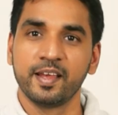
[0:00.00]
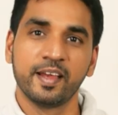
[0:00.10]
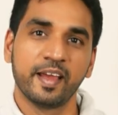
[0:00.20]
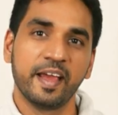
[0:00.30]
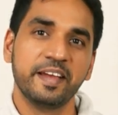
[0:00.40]

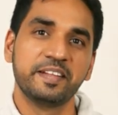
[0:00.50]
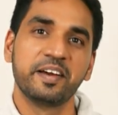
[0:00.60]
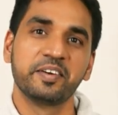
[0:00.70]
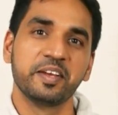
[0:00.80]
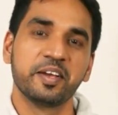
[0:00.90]
Hey
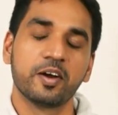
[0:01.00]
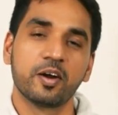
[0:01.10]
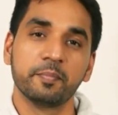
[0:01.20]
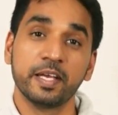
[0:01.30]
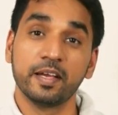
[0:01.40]
there, Geek
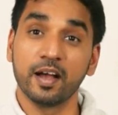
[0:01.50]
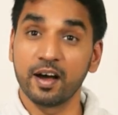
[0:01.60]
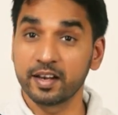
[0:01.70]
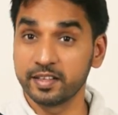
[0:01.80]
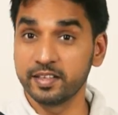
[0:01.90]
Army,
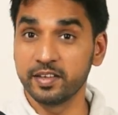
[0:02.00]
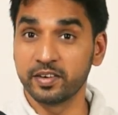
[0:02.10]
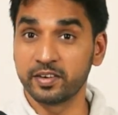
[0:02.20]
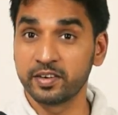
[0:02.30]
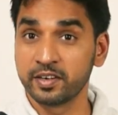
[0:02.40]
Anand
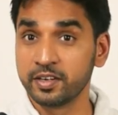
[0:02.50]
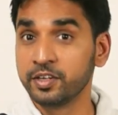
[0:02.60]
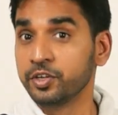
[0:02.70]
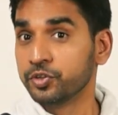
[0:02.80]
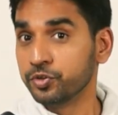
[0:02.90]
here.
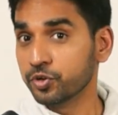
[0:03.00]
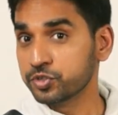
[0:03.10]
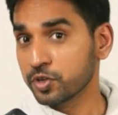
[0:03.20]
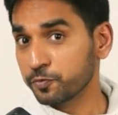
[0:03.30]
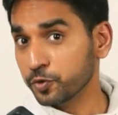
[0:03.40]

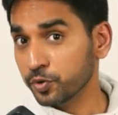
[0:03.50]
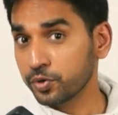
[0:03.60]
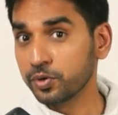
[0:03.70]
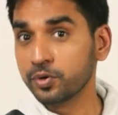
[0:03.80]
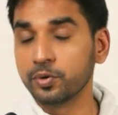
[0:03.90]
Those of
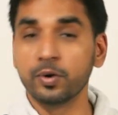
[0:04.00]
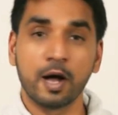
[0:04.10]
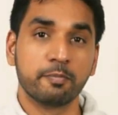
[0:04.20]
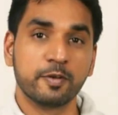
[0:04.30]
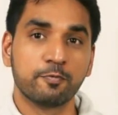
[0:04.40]
you who
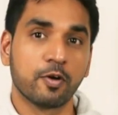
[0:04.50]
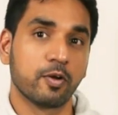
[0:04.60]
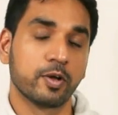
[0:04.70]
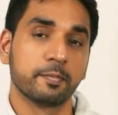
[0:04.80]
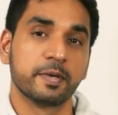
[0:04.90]
have been following my